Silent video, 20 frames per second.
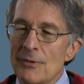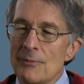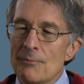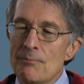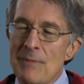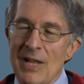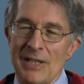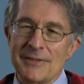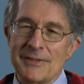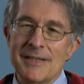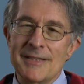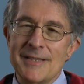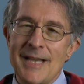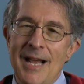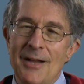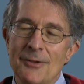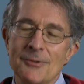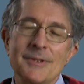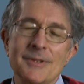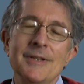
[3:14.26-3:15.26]
melted
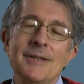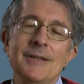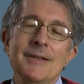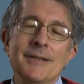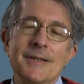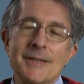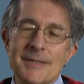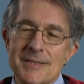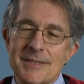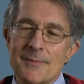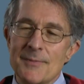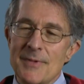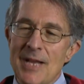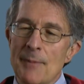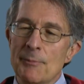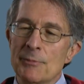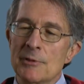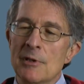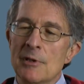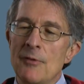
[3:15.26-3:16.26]
down in
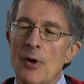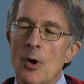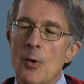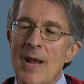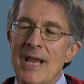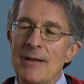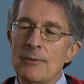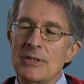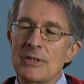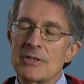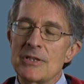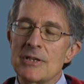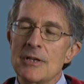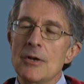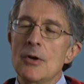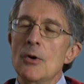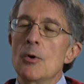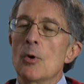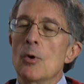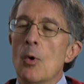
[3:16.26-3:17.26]
September of 08?
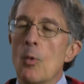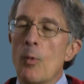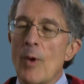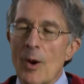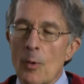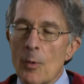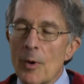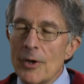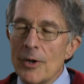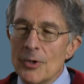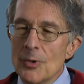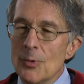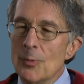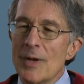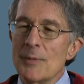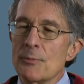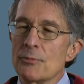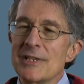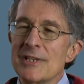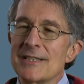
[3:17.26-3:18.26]
Or where were you
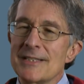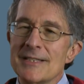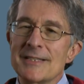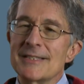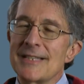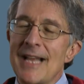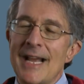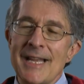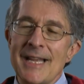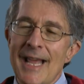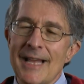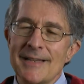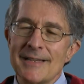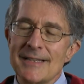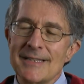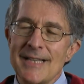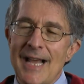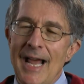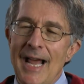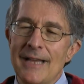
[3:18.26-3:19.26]
when Princess Diana
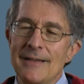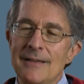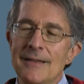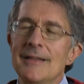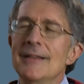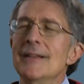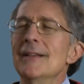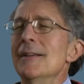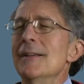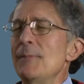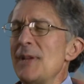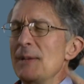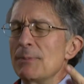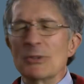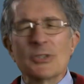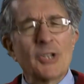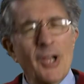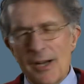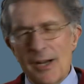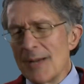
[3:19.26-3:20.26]
died? People
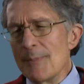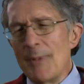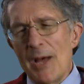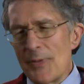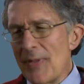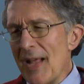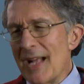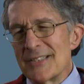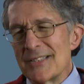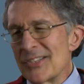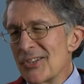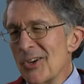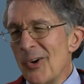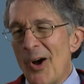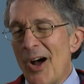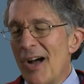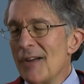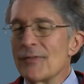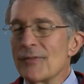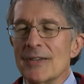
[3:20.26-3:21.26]
talk about that so
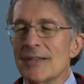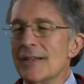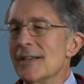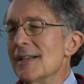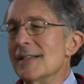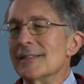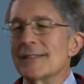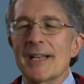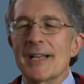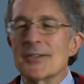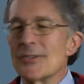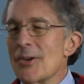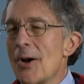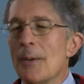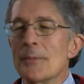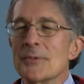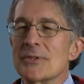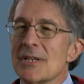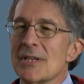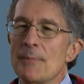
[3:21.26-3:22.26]
often that it's
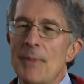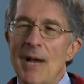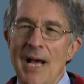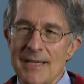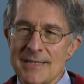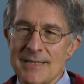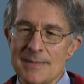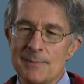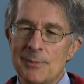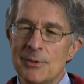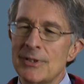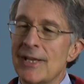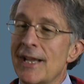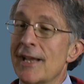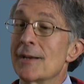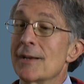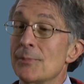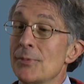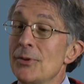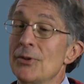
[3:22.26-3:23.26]
almost impossible to
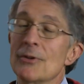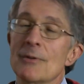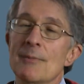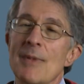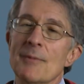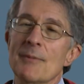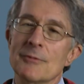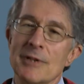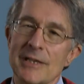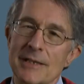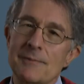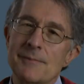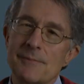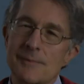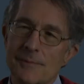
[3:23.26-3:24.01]
get a pure memory.